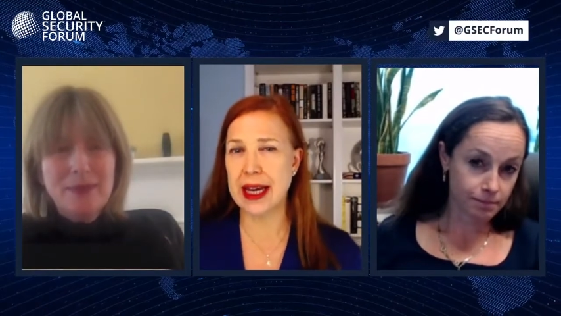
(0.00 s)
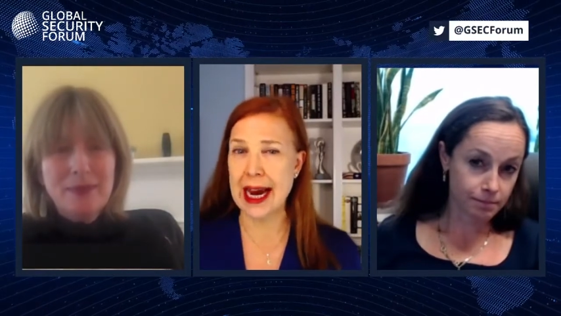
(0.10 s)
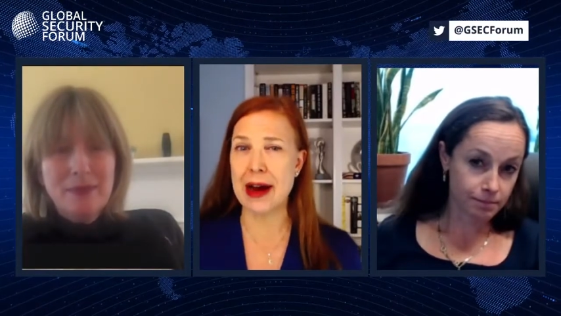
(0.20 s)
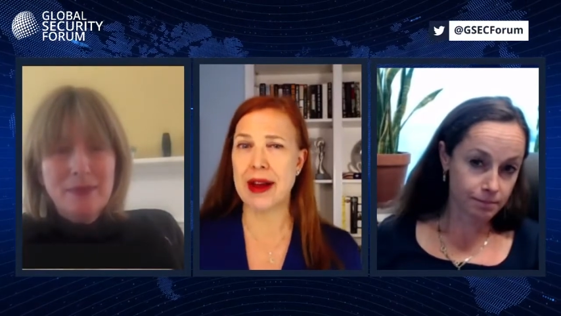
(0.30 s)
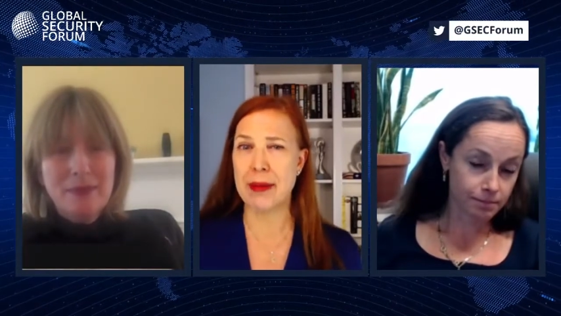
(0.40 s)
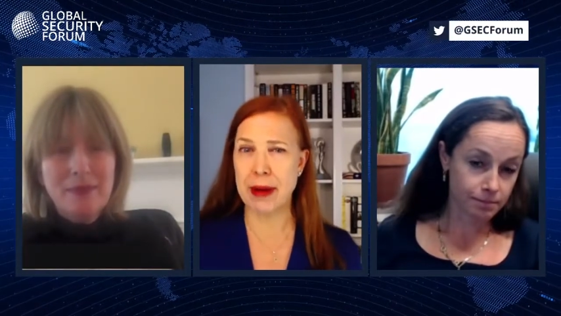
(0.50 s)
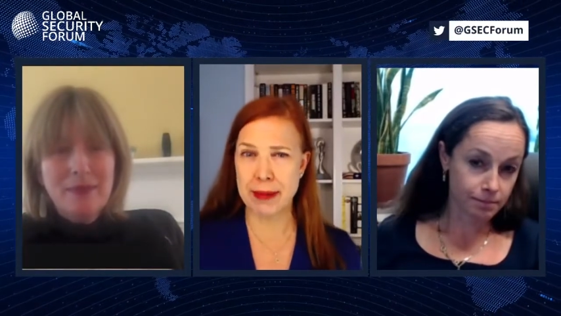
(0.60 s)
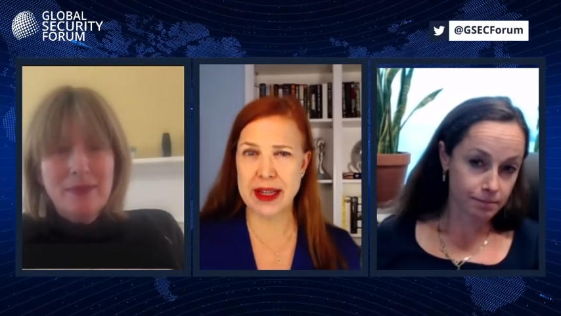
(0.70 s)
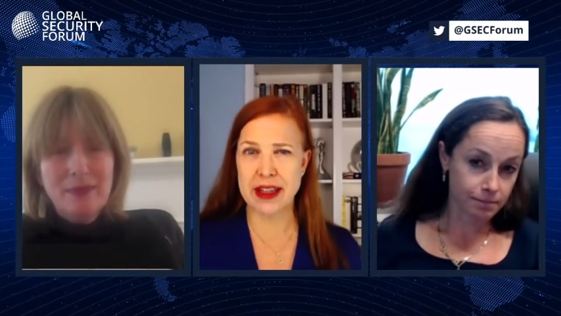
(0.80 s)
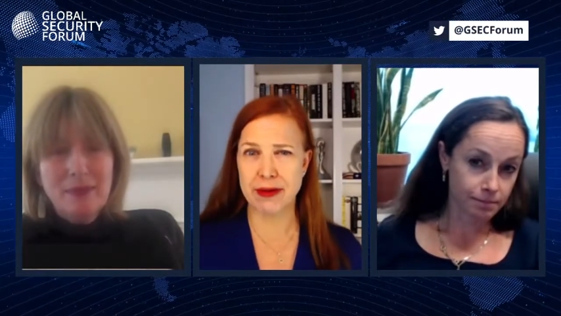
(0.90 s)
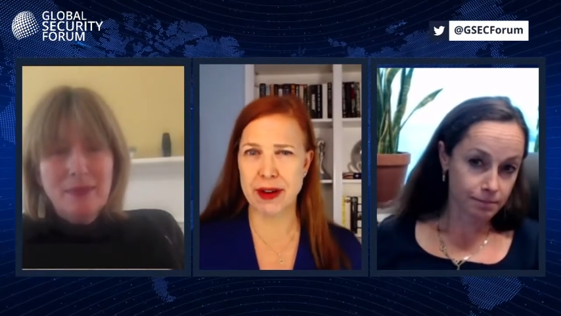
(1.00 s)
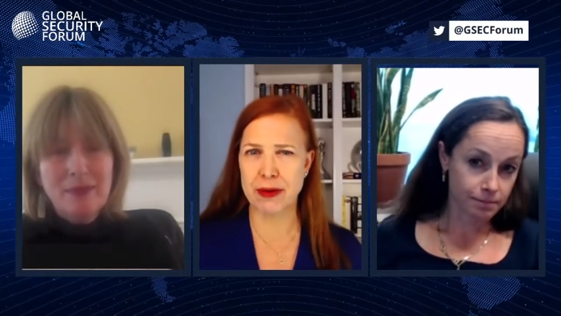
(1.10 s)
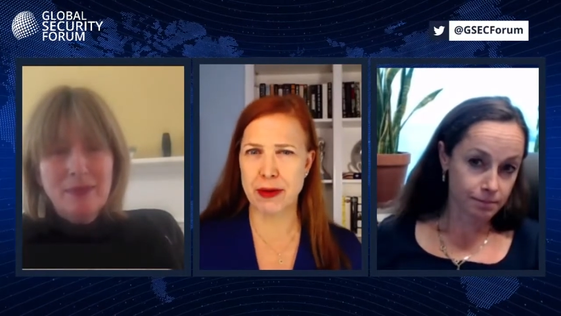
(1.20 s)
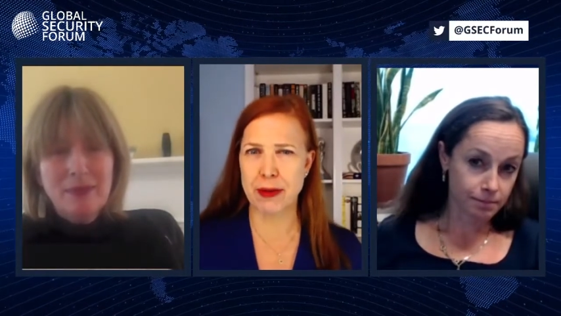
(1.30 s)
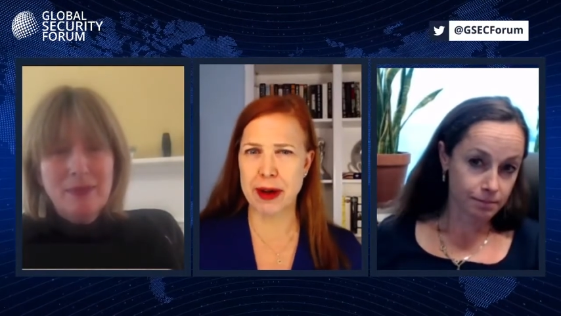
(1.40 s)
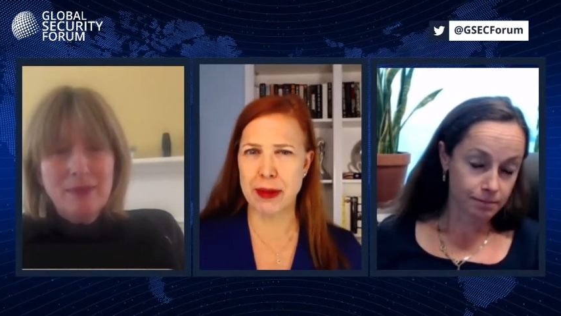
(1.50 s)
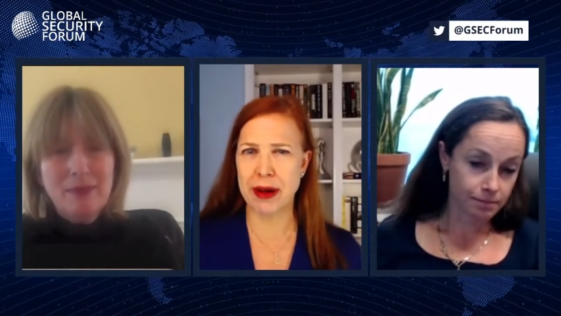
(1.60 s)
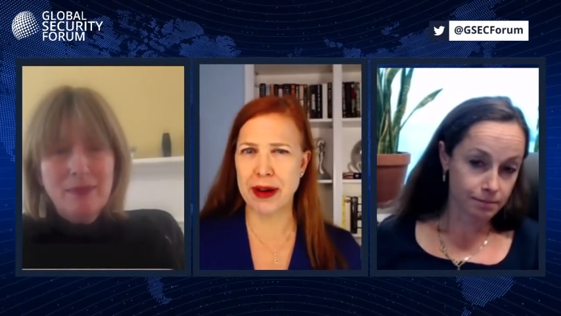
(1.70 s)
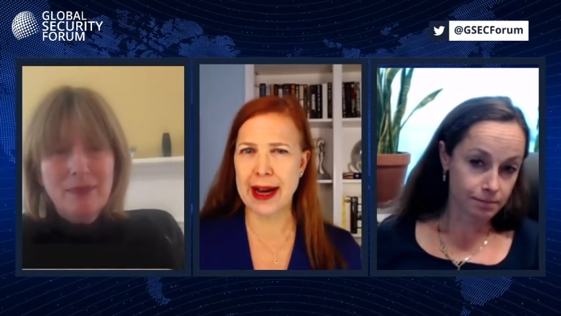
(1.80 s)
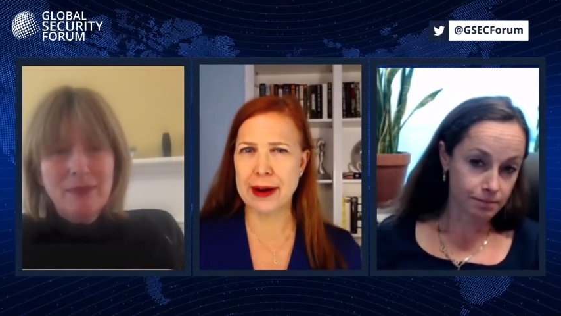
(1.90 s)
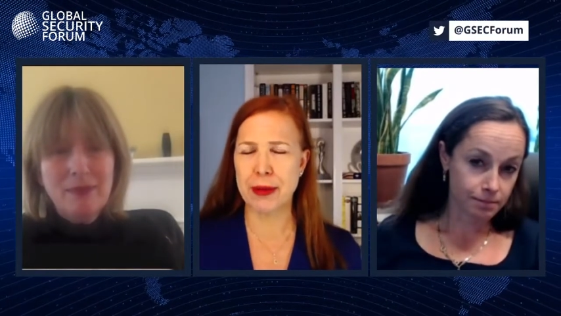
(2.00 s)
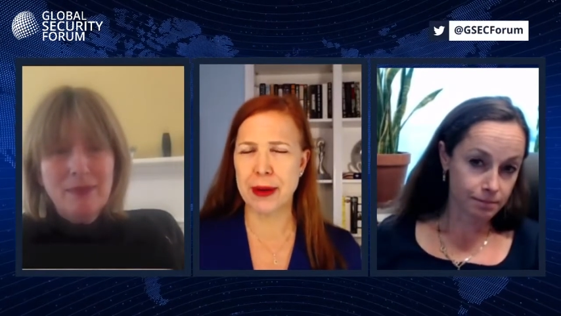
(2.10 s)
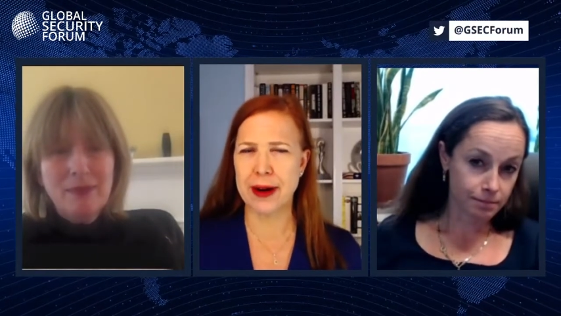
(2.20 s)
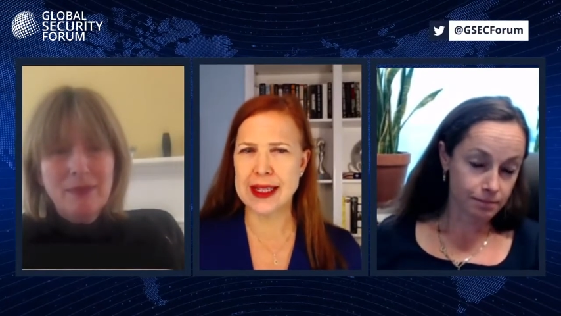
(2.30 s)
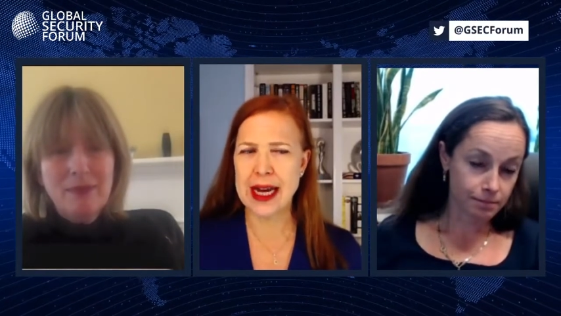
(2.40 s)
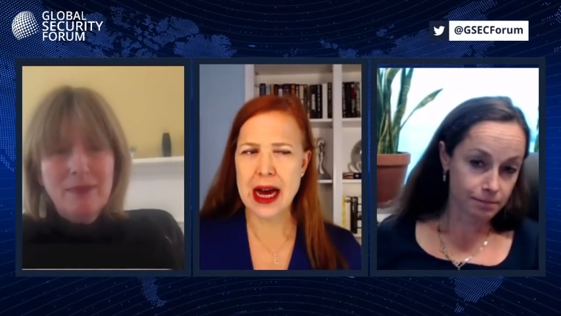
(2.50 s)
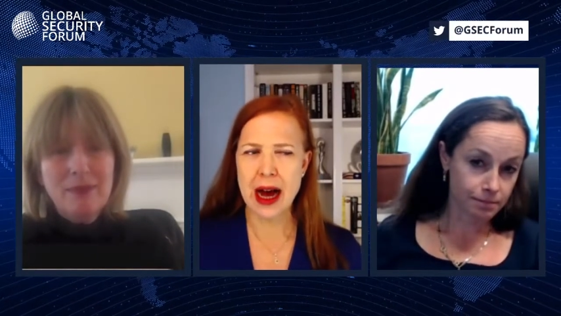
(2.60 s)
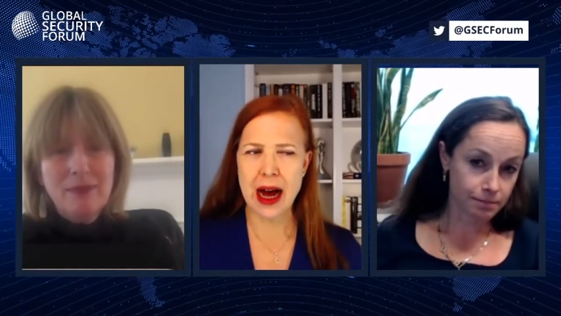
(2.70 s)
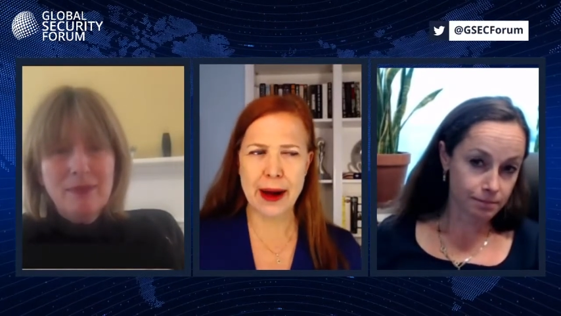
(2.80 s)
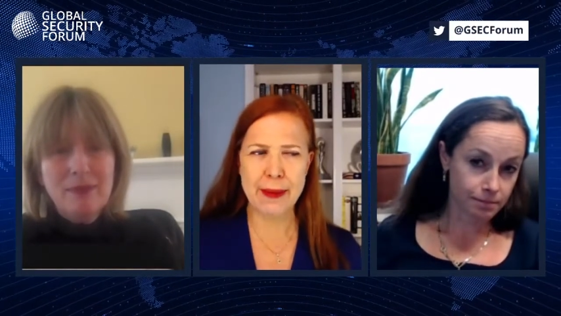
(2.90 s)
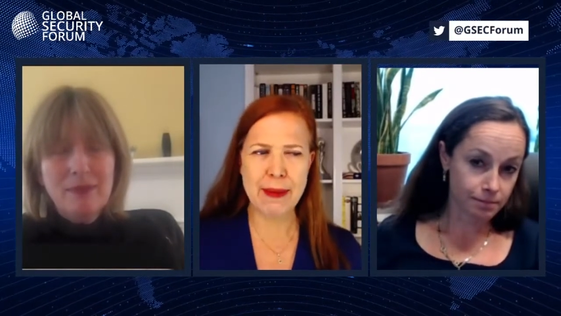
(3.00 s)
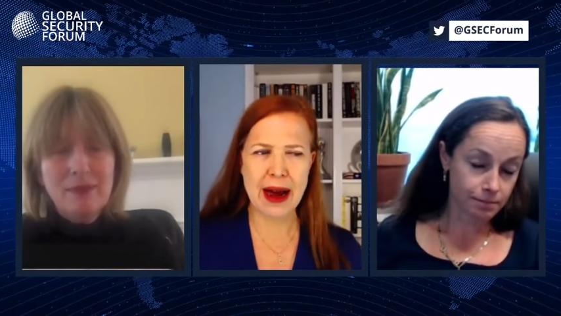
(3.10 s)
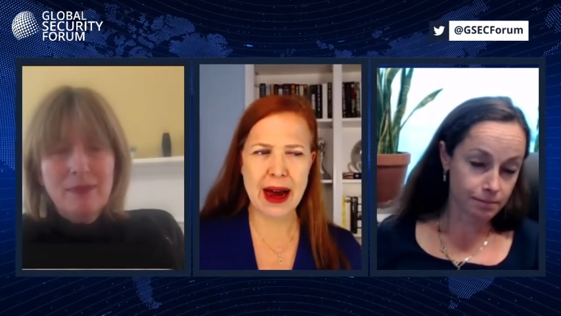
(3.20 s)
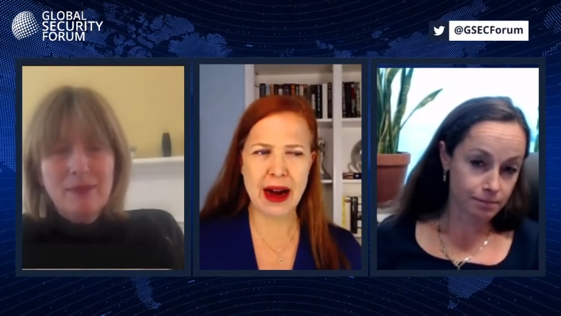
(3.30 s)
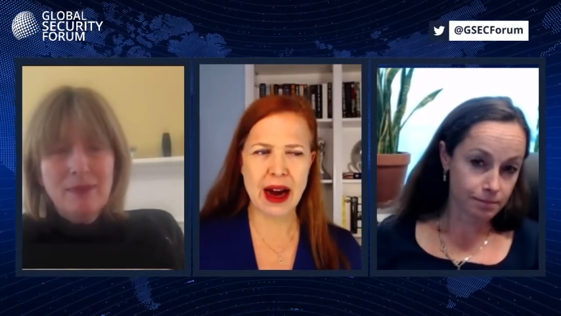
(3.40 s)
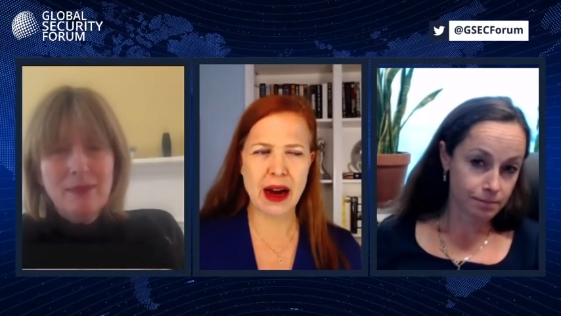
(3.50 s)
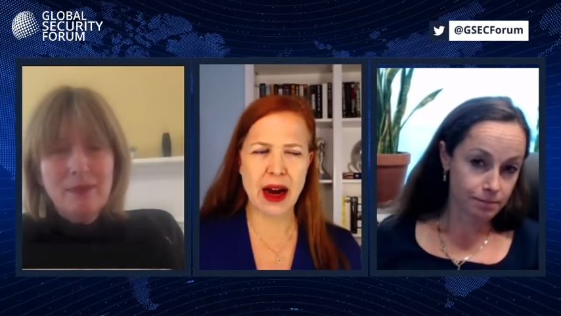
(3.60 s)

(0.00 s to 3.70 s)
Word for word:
Speaker 1: and how that might be different from their male counterparts, um, I, I,